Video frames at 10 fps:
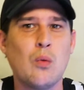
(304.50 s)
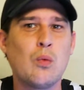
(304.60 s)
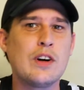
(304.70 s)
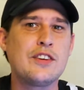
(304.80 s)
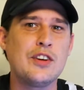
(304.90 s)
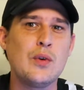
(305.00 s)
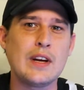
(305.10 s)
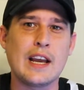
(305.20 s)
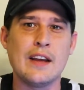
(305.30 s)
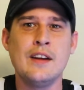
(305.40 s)
we're
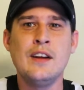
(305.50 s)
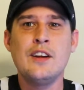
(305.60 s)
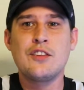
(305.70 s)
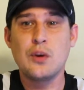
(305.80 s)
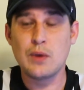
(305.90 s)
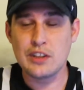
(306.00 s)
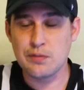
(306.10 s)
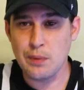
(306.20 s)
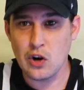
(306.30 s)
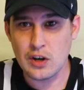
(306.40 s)
doing it. So we
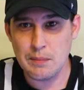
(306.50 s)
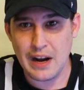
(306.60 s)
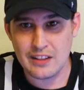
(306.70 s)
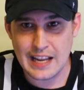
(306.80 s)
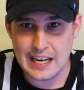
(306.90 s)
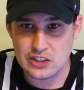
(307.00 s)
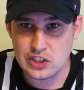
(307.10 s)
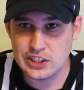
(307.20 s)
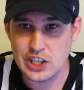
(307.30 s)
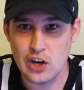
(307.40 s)
spoke about Landry
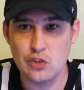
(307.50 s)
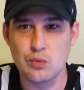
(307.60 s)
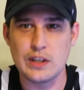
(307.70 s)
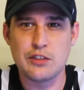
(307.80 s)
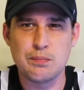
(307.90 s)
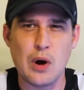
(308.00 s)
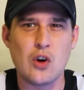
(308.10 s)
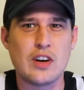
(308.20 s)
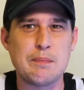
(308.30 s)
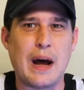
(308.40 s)
Jones. We
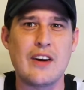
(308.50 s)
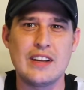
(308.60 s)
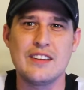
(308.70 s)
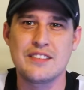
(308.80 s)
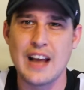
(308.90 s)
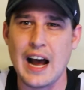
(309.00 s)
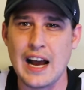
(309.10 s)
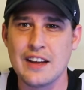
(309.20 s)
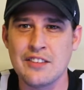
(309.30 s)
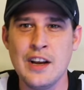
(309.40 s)
spoke about his
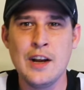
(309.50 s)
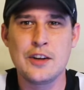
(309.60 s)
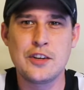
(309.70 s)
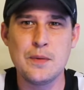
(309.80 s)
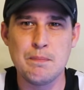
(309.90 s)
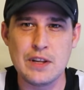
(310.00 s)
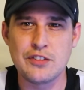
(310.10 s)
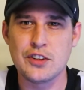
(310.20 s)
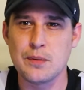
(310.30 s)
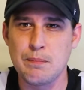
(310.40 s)
ties to
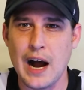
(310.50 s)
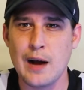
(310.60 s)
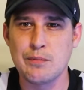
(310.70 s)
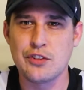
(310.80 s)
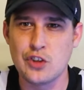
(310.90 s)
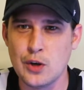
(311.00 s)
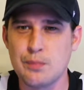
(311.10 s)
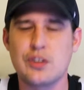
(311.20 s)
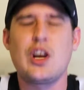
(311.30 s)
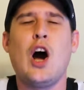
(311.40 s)
Mr. Bob Stoops,
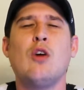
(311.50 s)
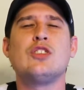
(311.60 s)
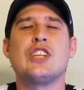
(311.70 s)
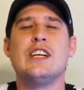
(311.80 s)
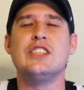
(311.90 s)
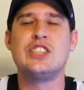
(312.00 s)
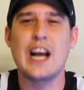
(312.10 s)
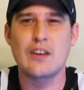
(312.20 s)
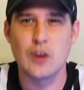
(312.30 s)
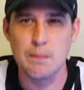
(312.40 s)
coach and
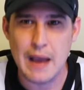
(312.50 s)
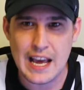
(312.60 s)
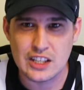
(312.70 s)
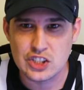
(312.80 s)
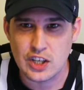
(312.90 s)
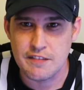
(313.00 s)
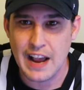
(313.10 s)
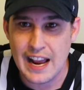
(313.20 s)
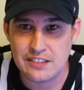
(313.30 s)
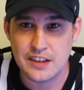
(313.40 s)
general manager of
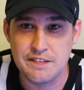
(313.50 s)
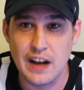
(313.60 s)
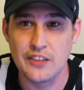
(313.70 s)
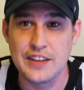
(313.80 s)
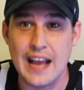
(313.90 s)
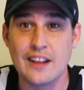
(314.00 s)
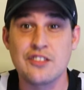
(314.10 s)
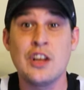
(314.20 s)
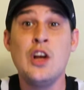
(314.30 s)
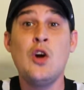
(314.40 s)
XFL Dallas.
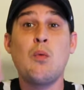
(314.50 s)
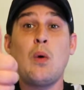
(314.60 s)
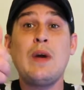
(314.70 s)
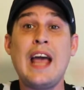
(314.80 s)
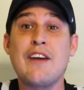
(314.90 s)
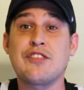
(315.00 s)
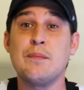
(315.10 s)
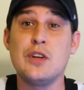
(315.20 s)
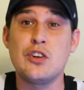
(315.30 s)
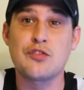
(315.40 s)
Well, we have some
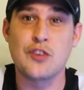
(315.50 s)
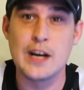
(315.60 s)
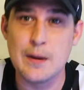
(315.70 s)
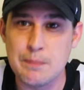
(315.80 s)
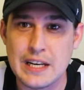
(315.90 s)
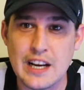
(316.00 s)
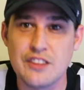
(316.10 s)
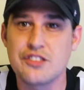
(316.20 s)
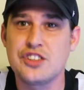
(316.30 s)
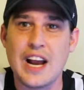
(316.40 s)
news for him
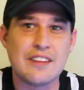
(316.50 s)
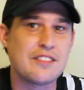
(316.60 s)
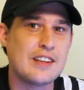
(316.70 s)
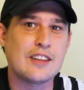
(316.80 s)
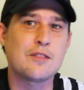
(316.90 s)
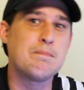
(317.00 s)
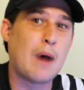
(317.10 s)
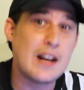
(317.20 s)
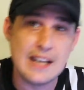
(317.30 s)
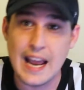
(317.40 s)
because just this
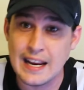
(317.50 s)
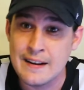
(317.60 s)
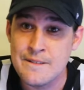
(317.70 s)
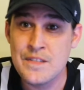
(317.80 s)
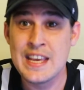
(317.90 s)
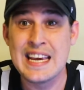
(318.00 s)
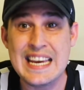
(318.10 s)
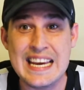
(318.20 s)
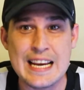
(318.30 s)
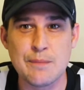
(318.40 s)
Monday,
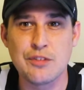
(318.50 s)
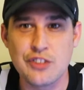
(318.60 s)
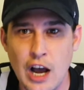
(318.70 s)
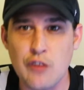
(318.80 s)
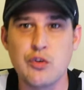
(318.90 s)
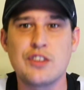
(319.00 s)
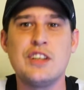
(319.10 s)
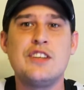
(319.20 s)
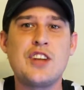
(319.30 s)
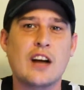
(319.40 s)
he himself was
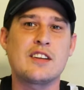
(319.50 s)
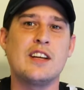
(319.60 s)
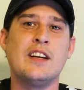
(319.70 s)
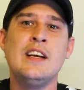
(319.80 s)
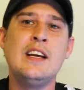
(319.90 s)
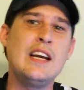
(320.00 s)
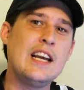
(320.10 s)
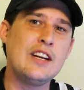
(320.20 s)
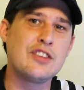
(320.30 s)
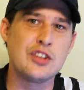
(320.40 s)
inducted
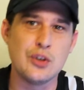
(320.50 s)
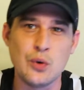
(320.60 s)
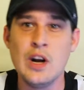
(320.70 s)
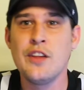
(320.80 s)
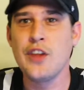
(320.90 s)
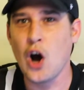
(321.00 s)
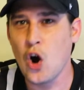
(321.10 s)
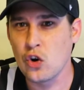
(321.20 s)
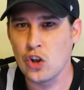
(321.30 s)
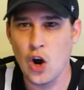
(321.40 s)
into the
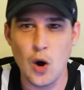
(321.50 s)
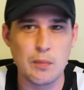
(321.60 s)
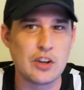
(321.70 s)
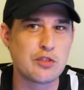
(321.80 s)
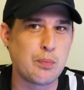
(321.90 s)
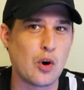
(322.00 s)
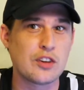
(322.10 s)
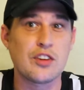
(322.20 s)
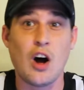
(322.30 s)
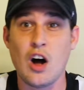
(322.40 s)
Oklahoma
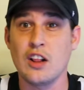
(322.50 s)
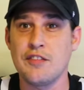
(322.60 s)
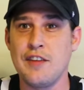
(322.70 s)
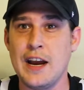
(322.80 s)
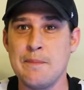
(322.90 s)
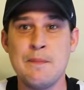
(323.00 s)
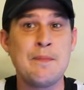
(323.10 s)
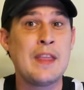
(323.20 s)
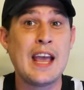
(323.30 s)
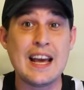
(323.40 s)
Sports Hall of Fame.
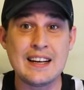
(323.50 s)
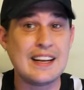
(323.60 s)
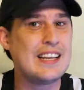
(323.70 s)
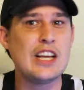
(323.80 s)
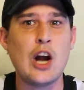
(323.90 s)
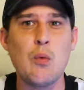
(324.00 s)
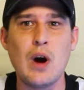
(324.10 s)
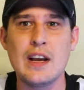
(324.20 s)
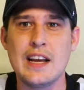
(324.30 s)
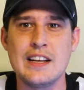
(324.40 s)
And you know
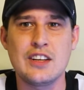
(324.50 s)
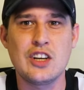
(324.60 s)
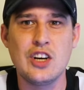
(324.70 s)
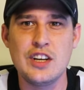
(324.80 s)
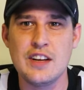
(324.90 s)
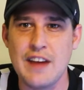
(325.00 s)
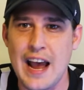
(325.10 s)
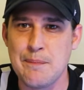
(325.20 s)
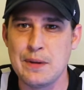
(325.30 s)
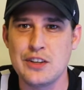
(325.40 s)
what? It couldn't have
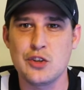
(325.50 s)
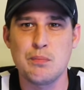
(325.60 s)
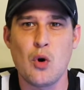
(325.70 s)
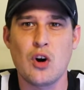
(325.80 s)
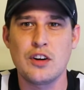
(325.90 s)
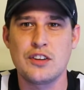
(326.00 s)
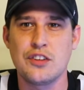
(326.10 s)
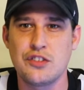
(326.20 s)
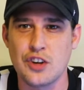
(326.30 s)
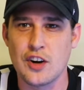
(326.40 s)
happened to a more
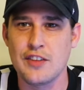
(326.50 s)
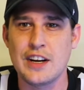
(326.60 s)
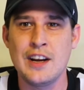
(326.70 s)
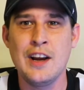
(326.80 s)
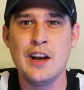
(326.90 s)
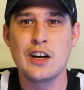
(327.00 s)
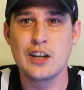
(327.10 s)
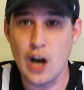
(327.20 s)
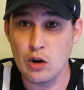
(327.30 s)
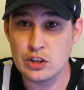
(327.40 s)
deserving
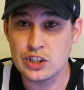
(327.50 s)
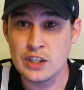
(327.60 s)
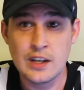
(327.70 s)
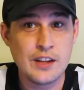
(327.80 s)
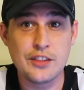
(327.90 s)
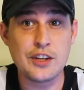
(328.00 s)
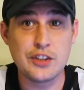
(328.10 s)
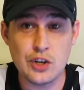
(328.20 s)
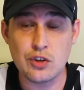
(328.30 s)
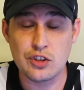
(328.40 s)
coach. The
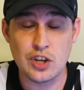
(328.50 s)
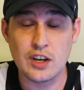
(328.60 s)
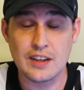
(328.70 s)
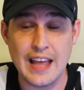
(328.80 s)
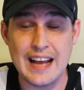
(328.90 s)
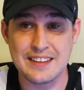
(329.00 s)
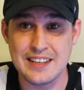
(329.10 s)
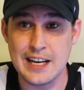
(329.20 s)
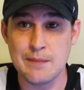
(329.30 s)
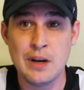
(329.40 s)
dude took that
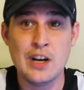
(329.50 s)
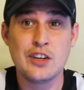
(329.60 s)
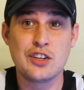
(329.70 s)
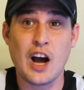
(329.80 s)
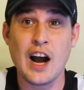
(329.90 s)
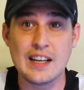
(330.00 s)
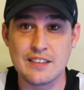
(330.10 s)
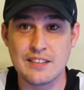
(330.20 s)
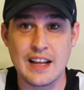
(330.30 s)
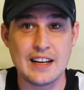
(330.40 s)
team to
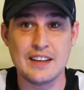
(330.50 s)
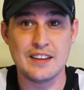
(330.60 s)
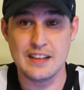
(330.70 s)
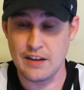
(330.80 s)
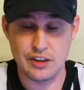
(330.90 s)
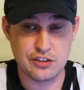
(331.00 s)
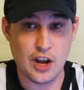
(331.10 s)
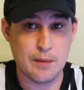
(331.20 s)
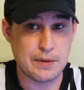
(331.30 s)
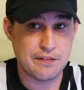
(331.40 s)
heights that it never
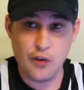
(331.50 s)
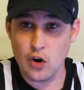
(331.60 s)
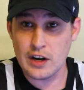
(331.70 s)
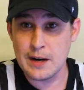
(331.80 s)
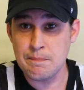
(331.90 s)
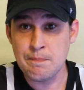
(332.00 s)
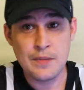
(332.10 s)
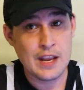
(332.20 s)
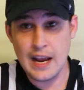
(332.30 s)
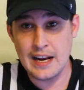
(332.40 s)
saw before him
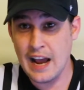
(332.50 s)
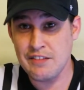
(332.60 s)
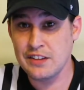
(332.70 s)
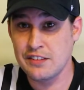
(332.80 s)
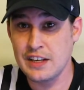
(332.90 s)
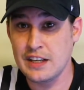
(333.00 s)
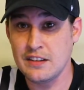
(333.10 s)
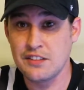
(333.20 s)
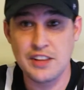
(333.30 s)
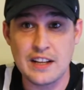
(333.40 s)
and haven't seen
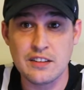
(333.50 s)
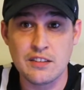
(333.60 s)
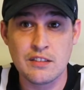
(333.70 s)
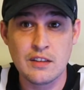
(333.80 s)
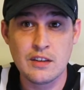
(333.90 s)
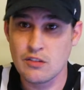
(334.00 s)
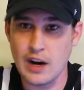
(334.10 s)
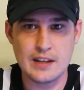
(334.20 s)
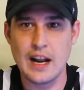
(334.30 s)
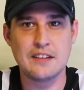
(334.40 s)
since,
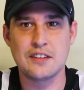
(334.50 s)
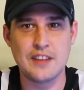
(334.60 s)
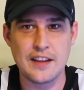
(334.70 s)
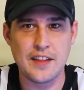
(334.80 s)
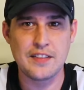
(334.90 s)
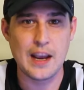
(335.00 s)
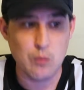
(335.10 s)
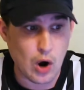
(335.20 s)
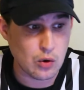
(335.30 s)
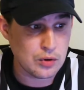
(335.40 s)
right? Not to say that they won't.